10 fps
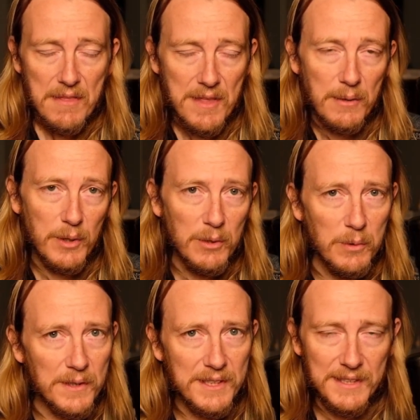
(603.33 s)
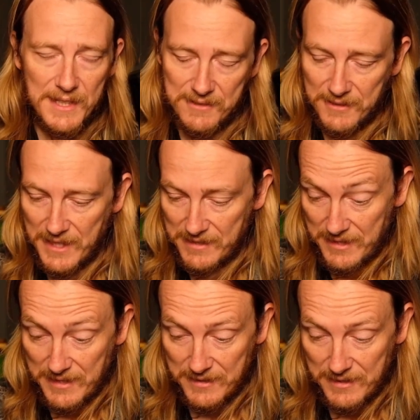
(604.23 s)
They will work in Aether
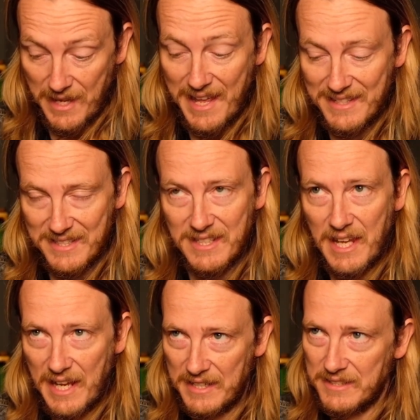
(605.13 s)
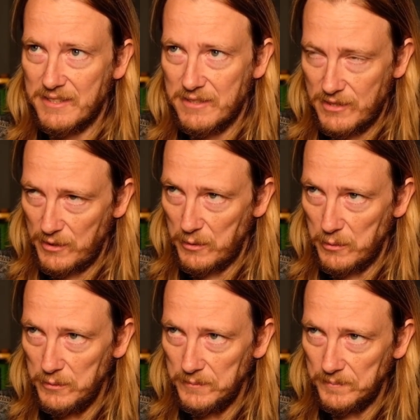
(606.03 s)

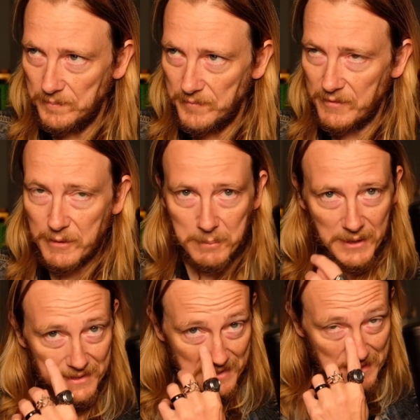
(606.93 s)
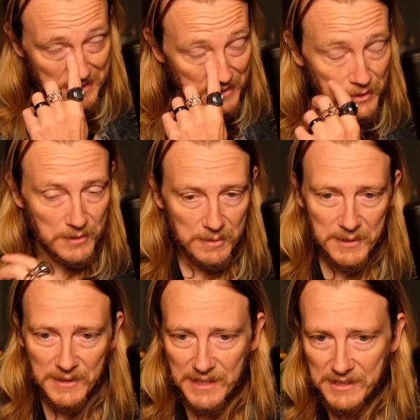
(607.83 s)
SX2 for PlayStation 2
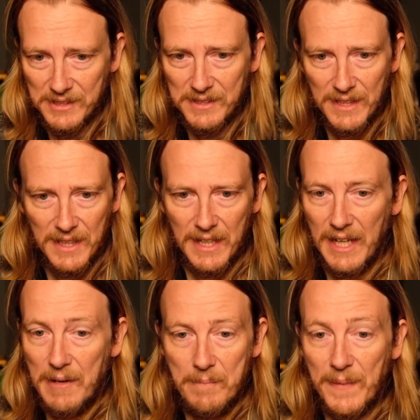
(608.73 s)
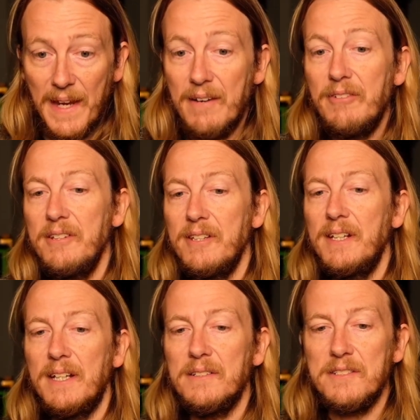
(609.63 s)
emulation.
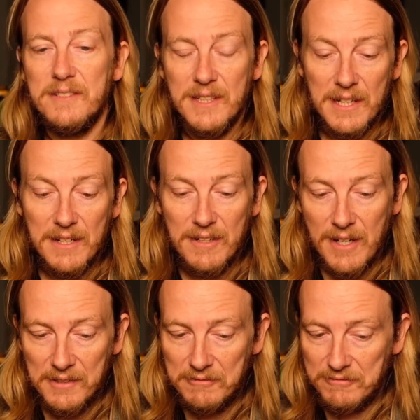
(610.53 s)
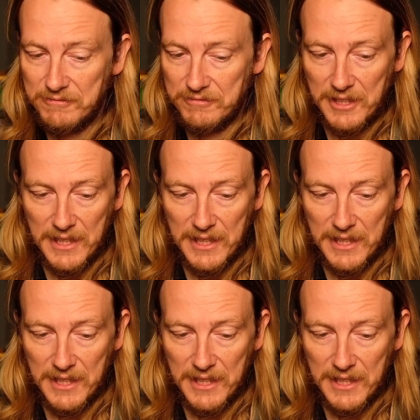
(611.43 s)
Everything else that I've